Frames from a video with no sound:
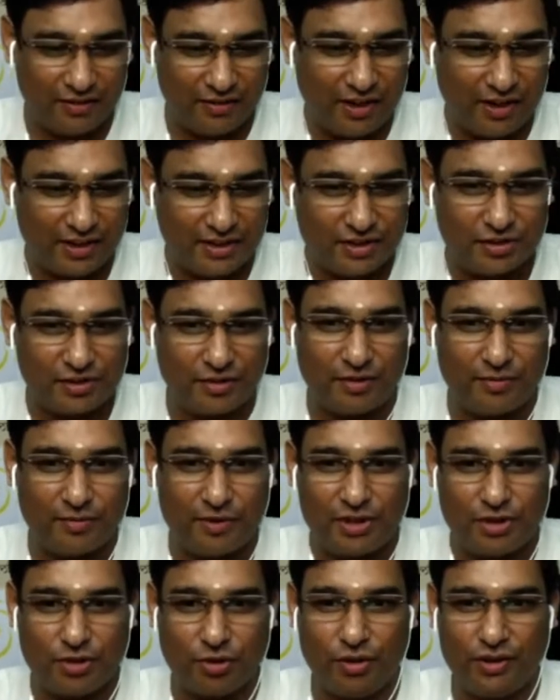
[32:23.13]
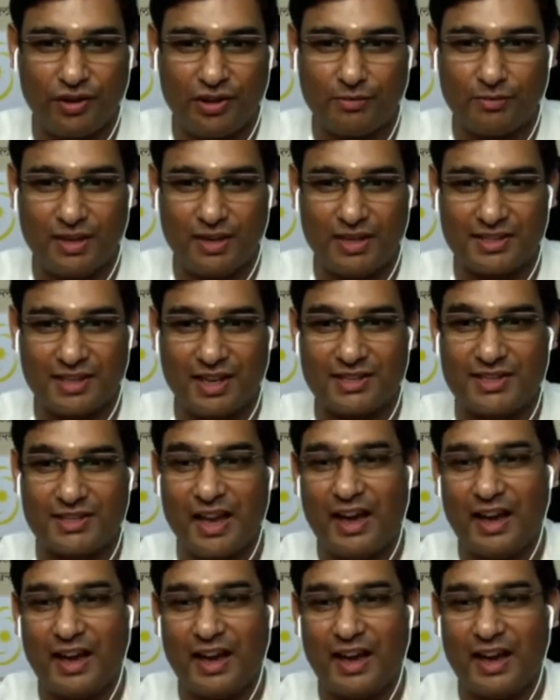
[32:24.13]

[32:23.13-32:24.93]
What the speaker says: verse of the Bhaja Govindam, he says,